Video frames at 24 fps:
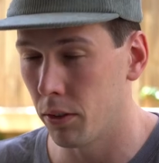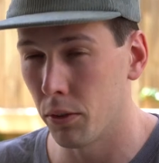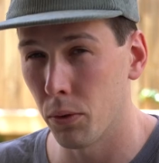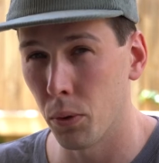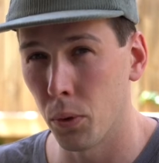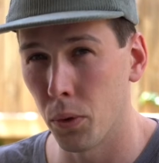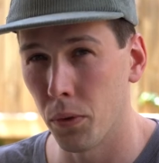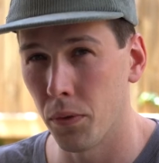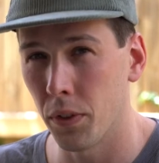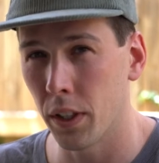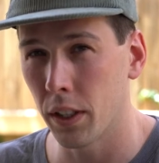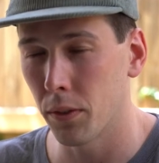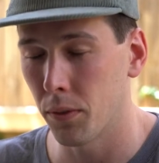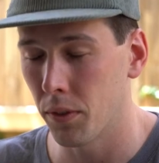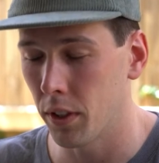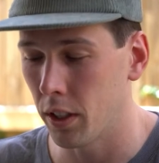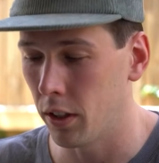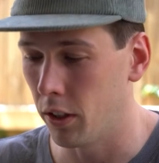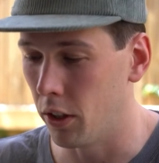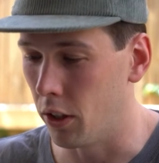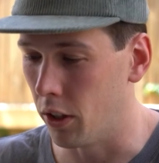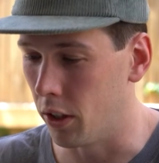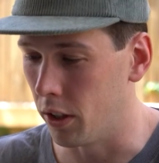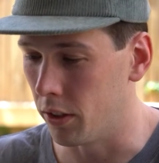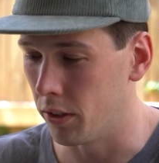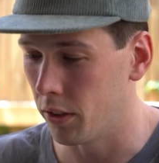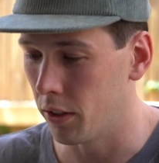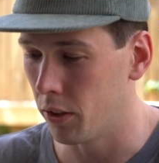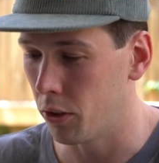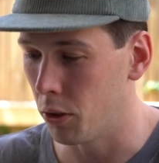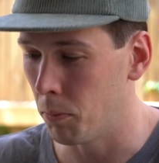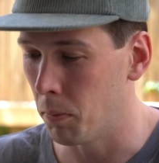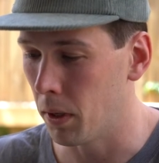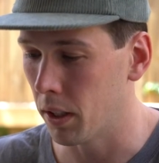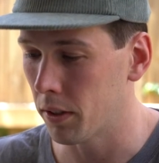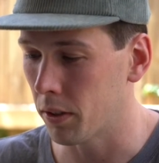To effectively learn,
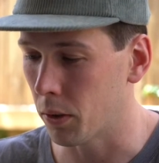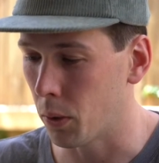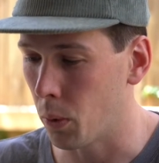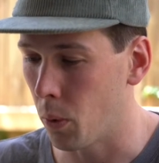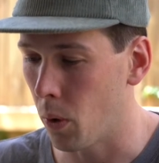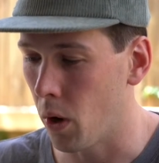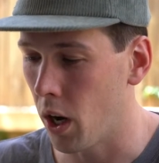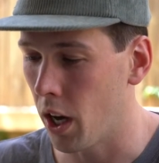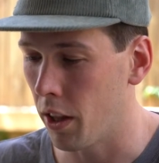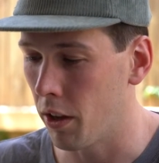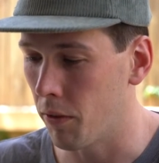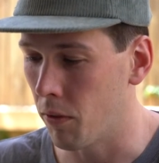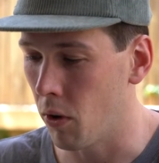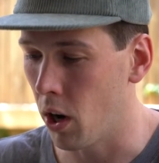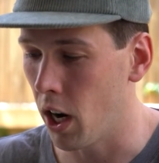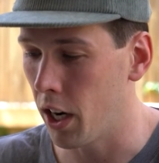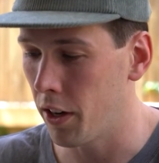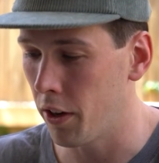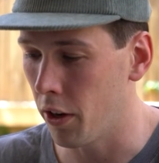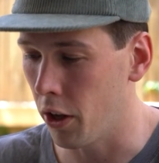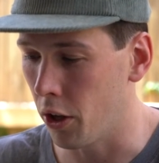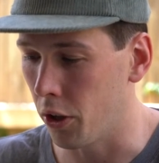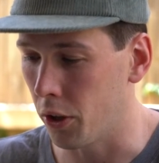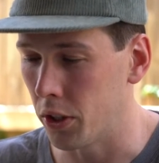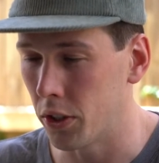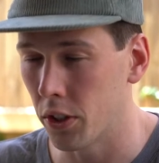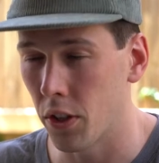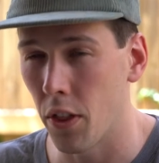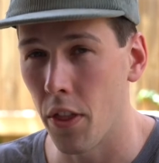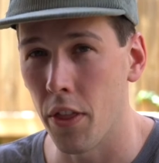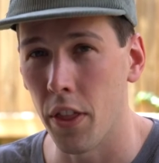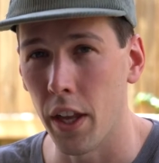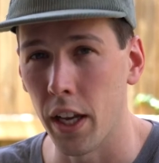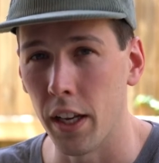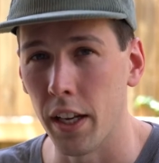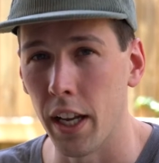you must acquire the right knowledge,
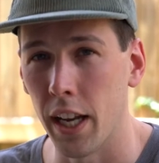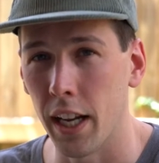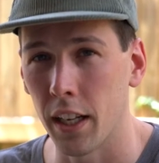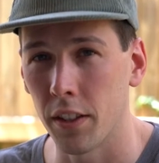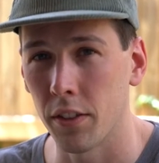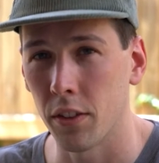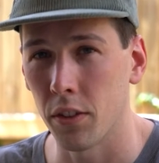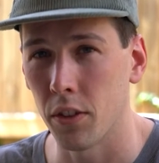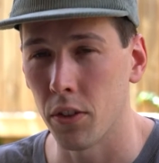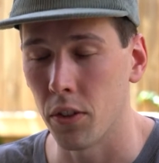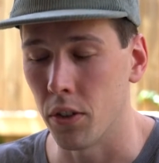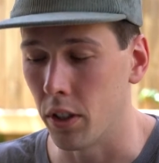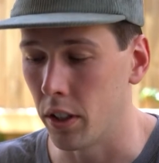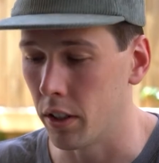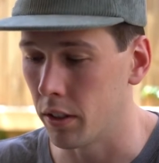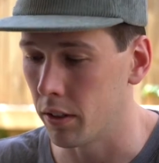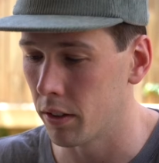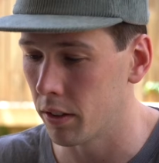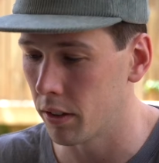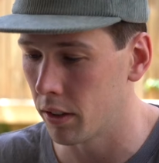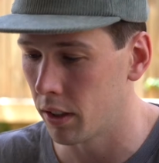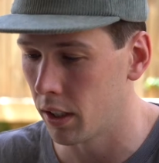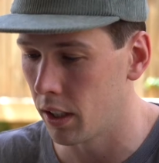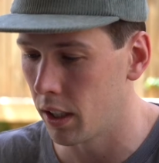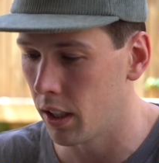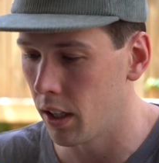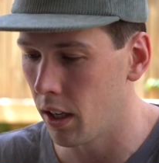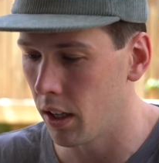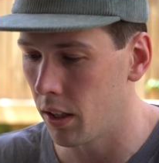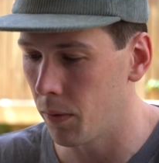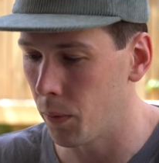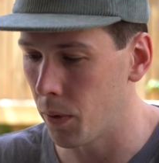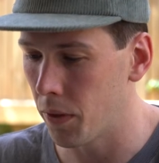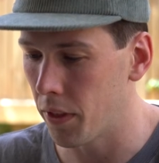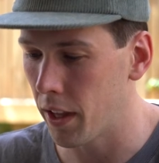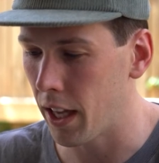then execute it.
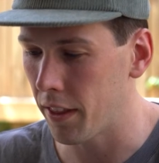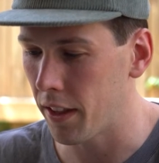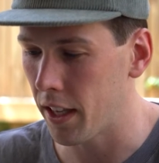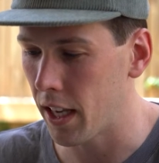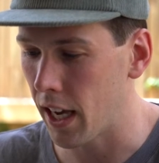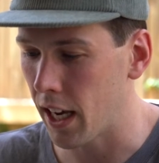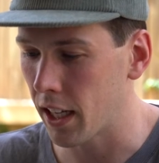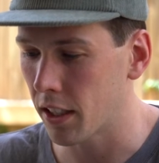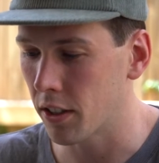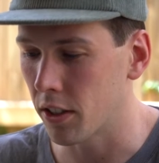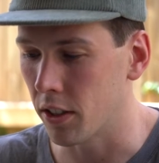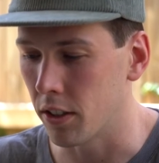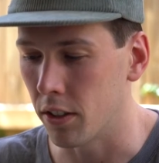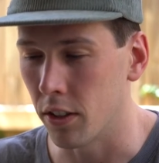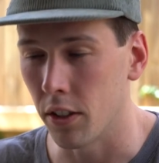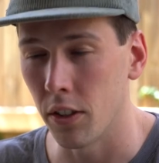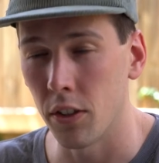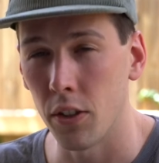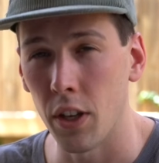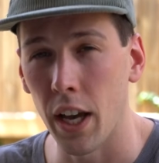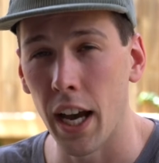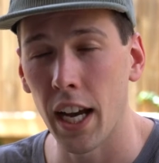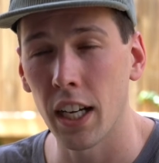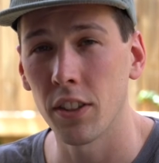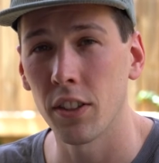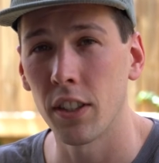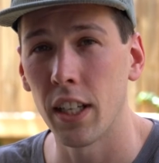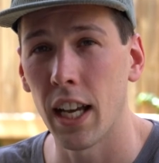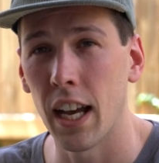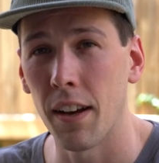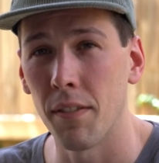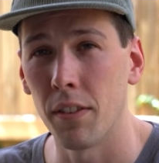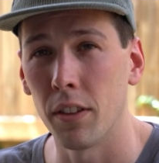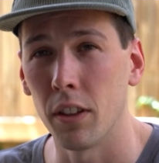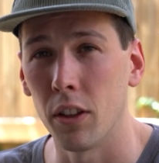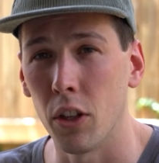Without the action, you actually
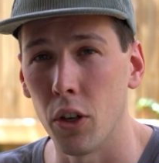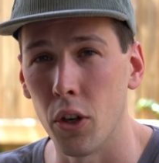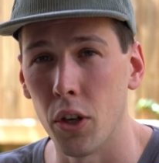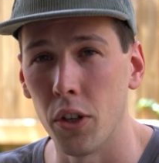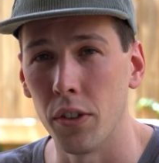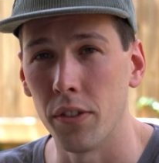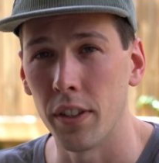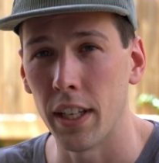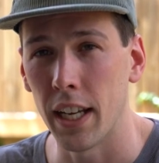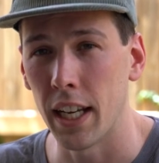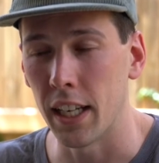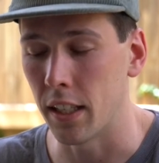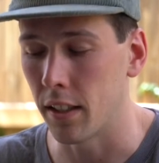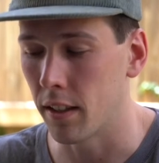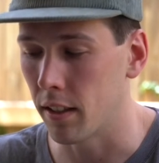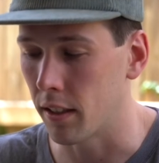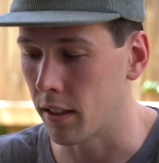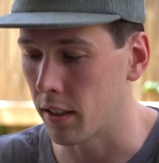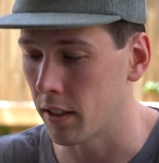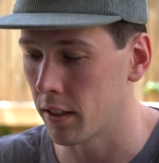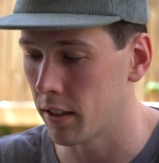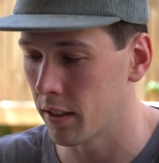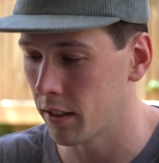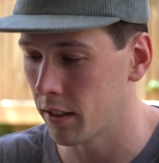haven't learned anything.